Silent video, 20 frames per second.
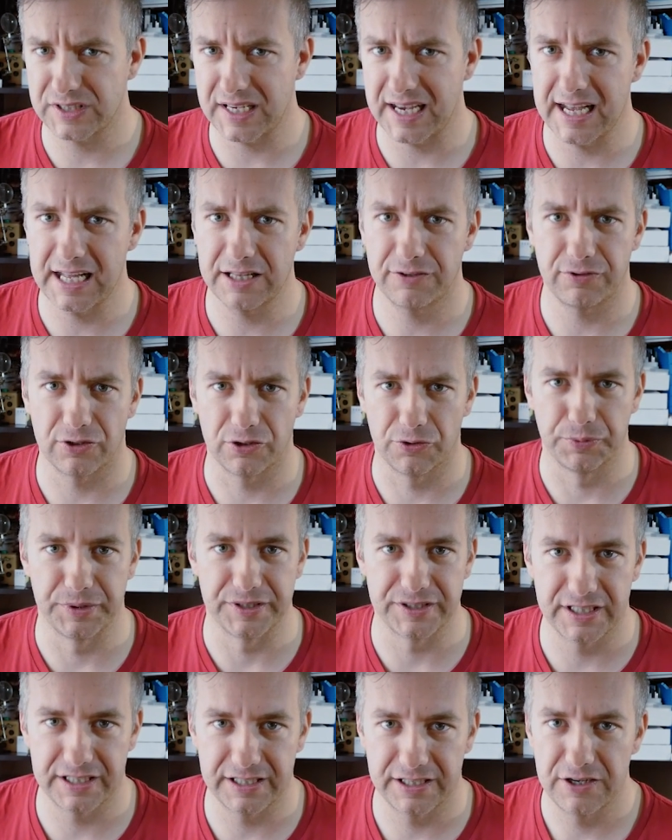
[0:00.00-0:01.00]
and follow me
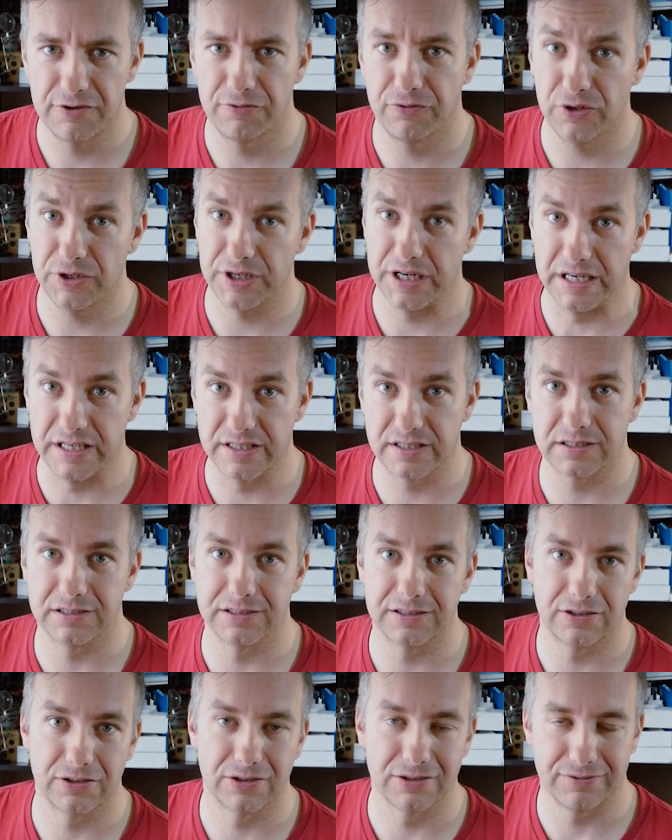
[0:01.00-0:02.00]
there for
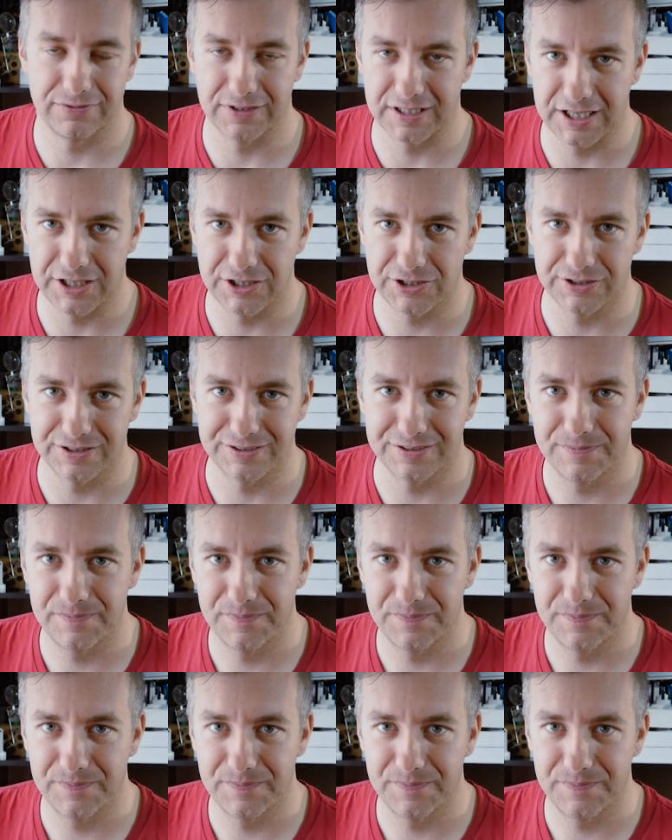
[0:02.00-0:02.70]
instant notification.